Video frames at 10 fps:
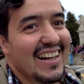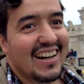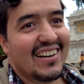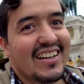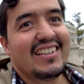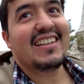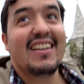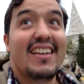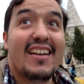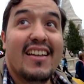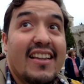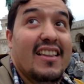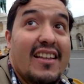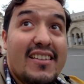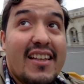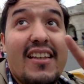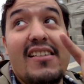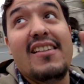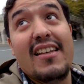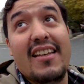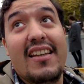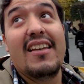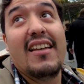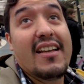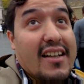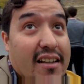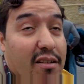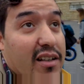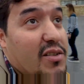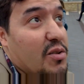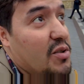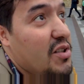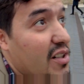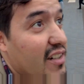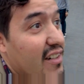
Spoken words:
All right, this is a Catholic church.